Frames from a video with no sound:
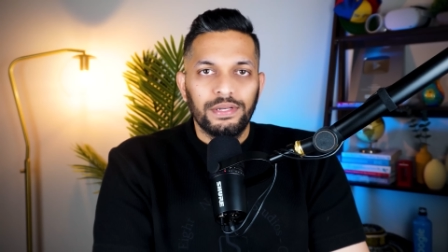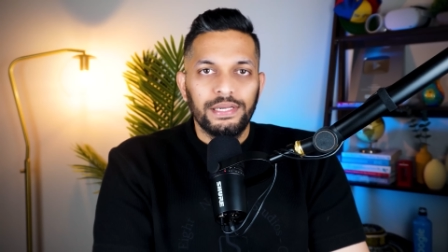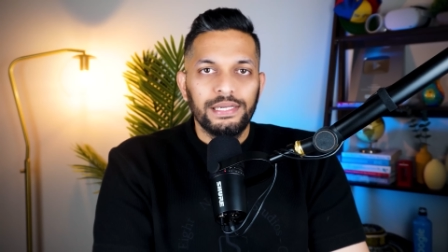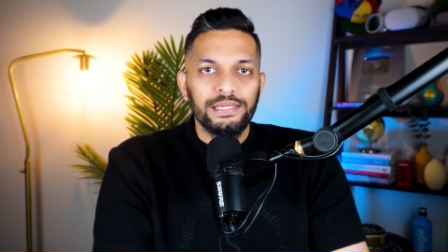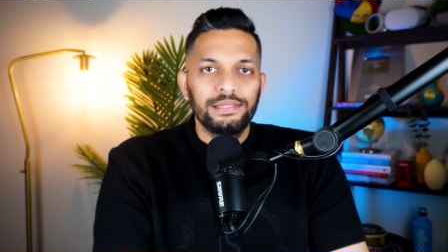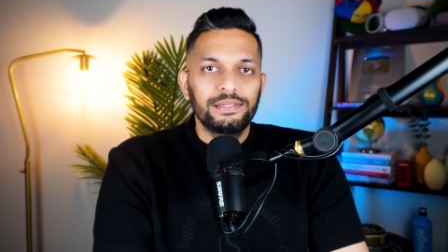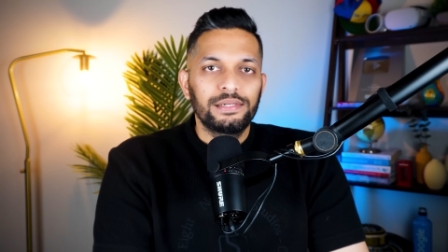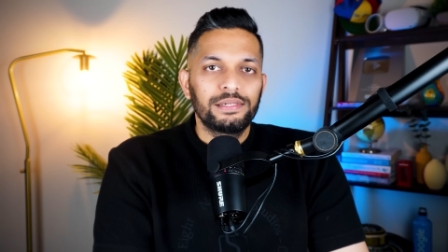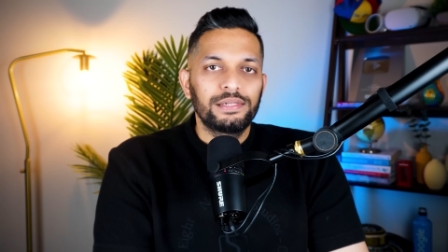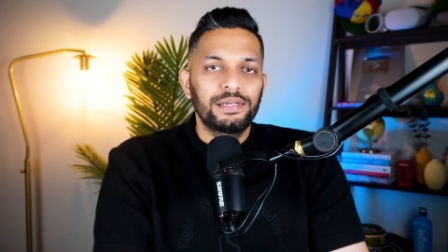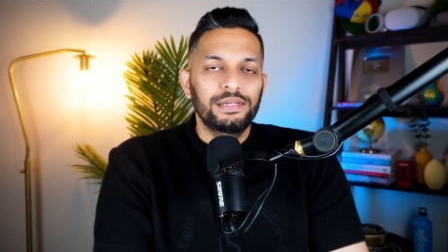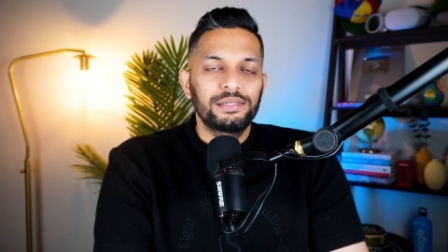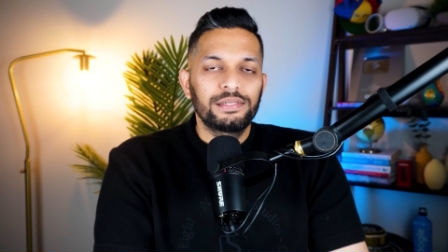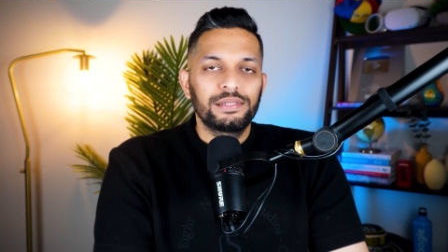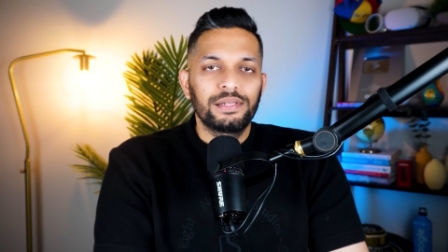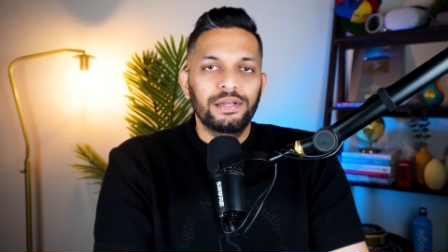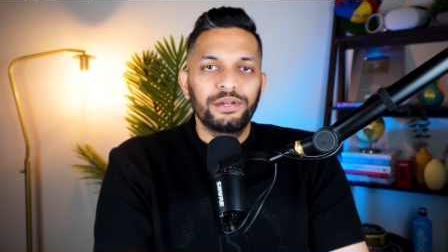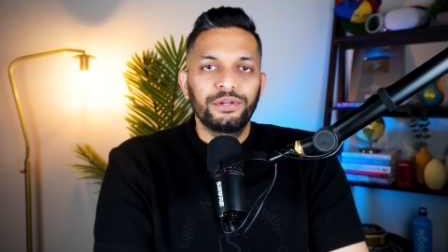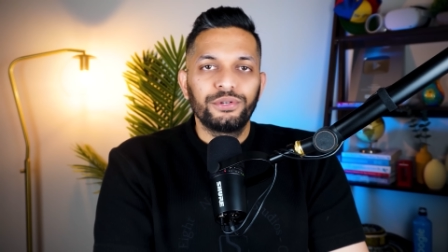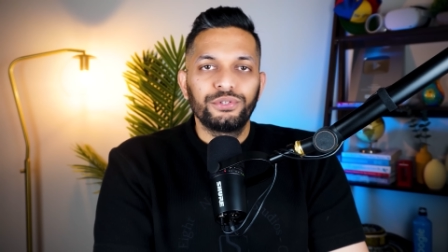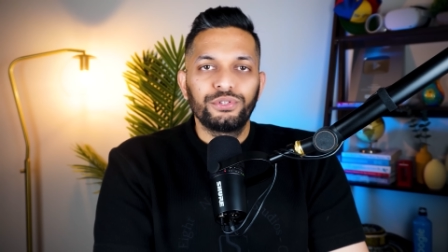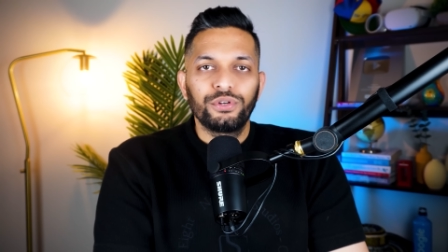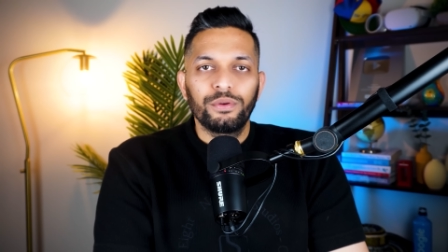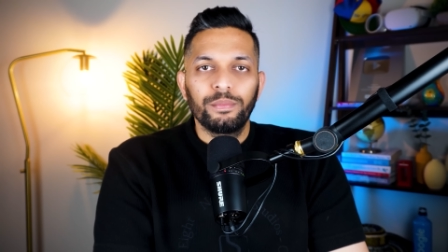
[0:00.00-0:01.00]
He suggests
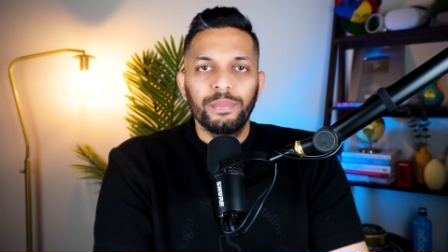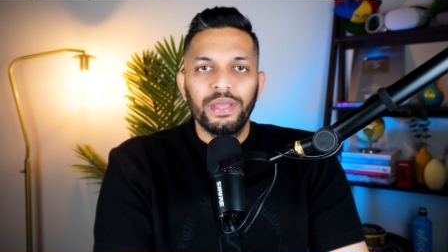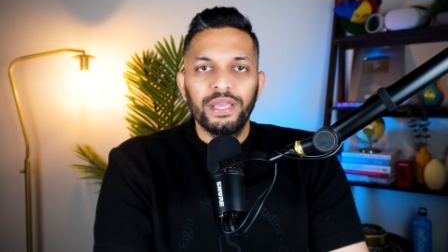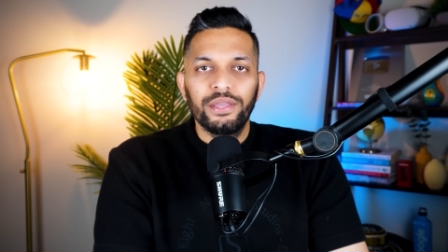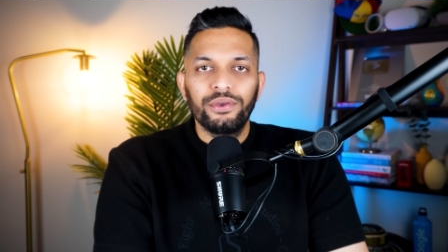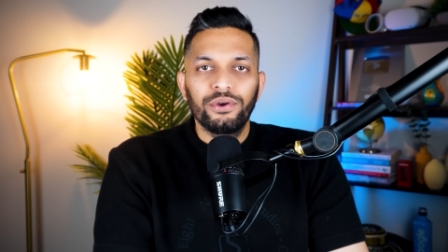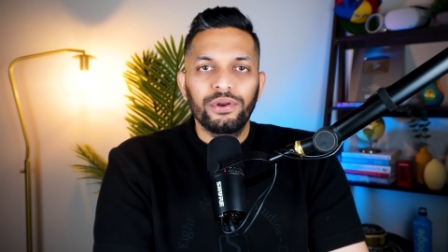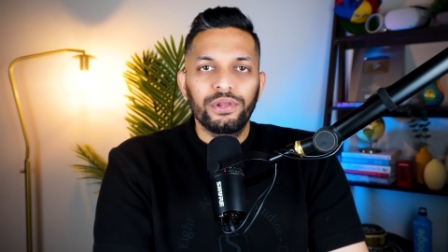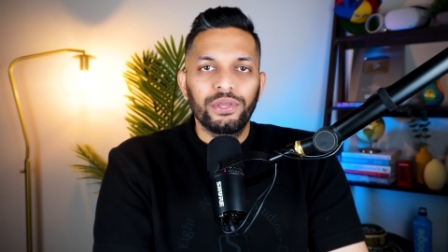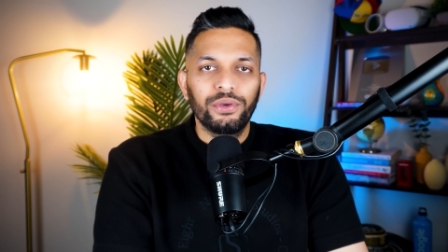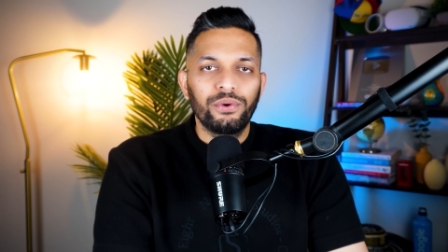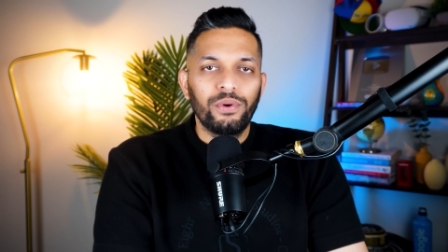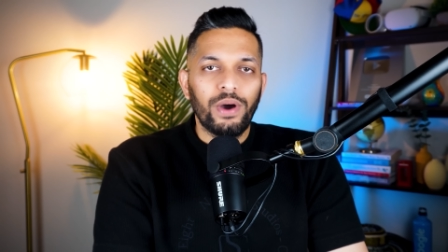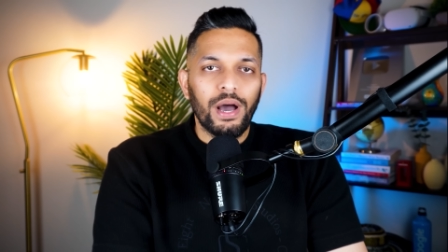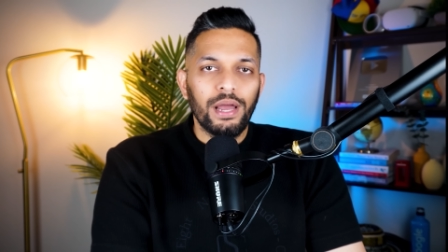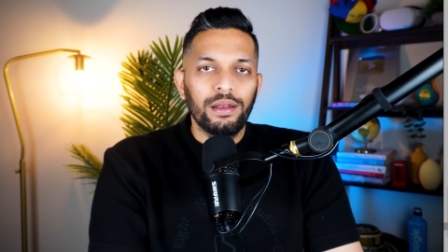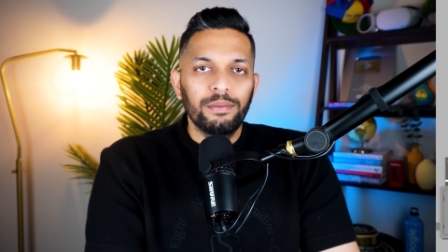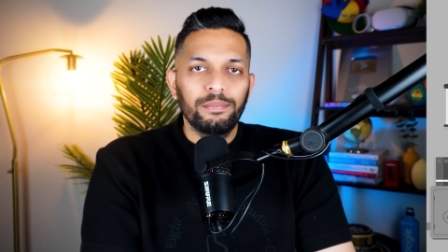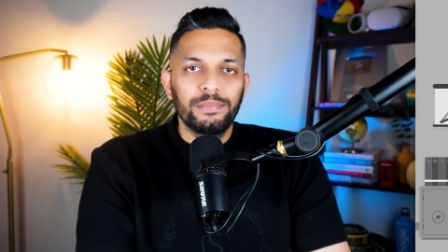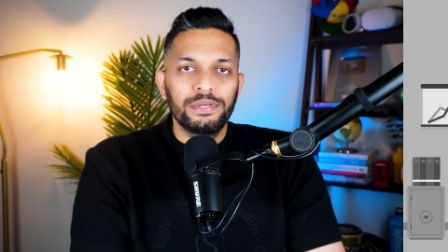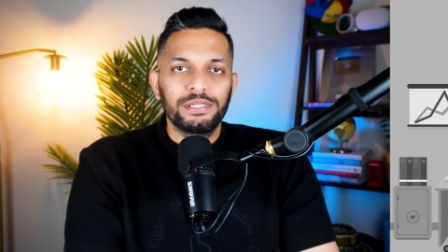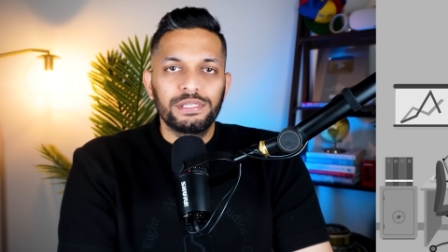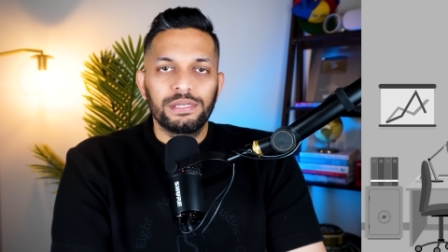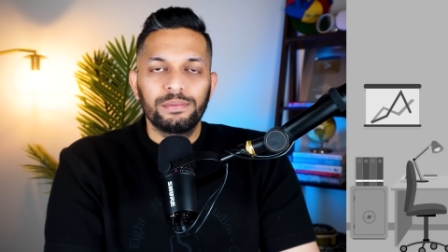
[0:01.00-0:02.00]
that you should make your cue
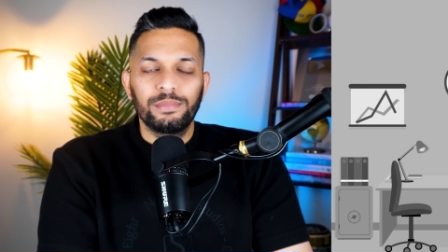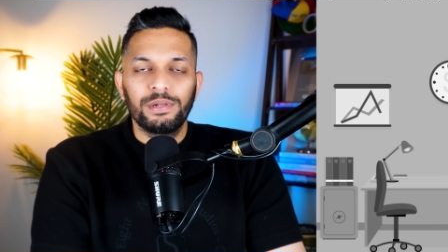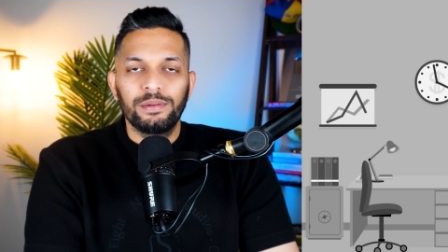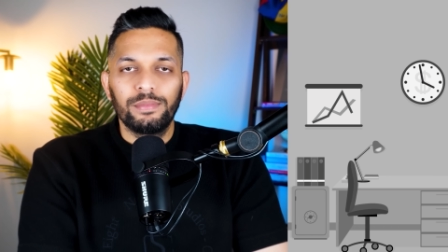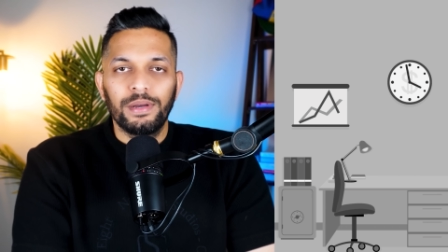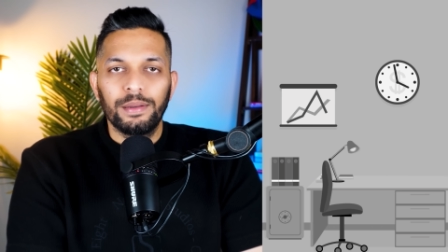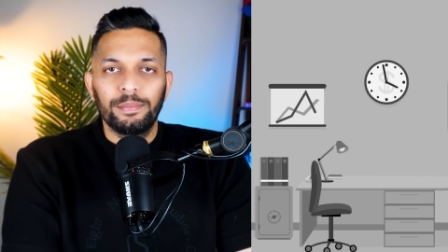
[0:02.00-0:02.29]
unmissable